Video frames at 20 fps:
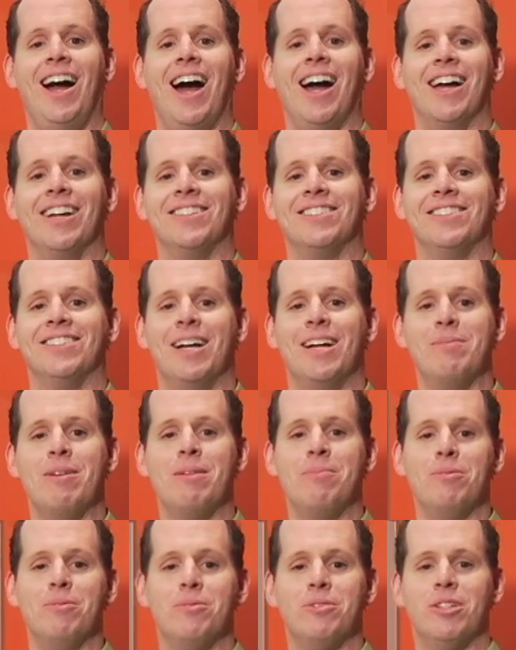Hi, I'm
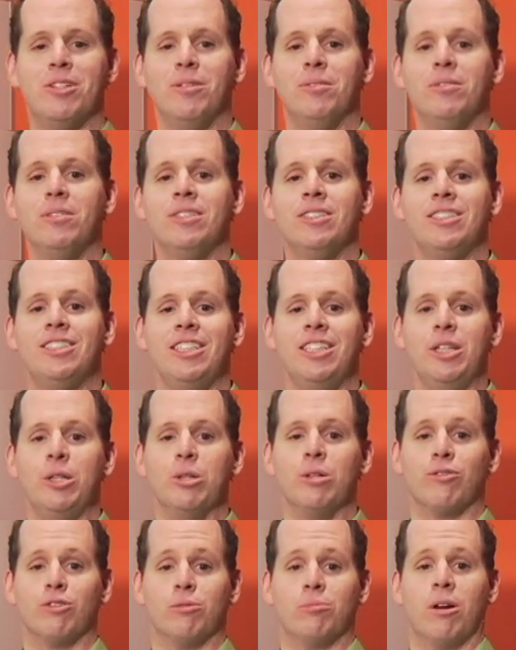Ed Muzio, C E O
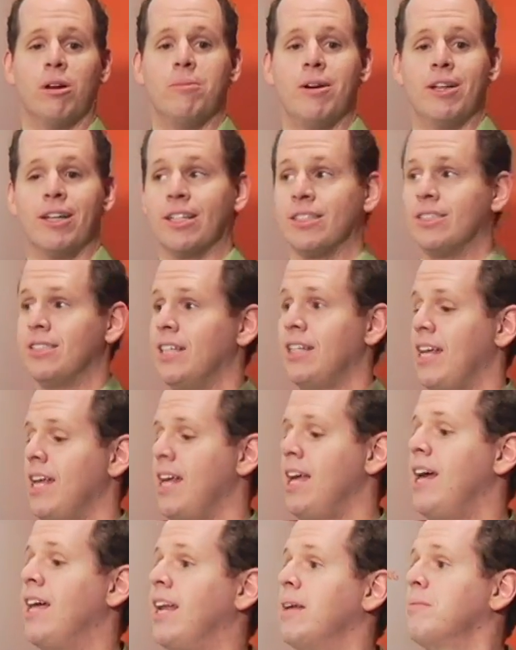of Group Harmonics,
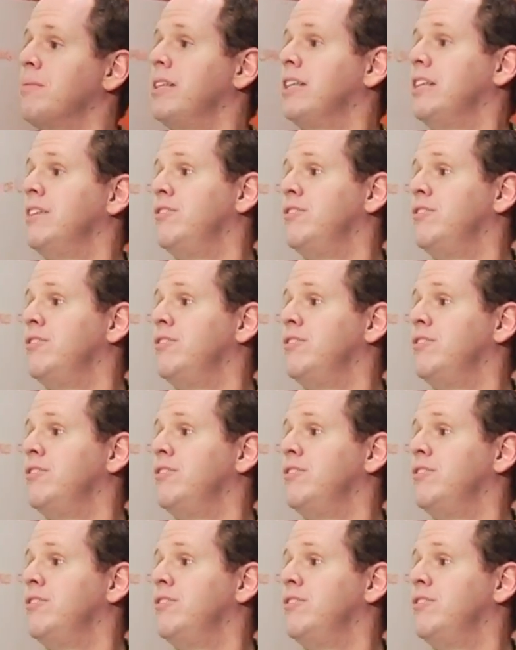and I'm going to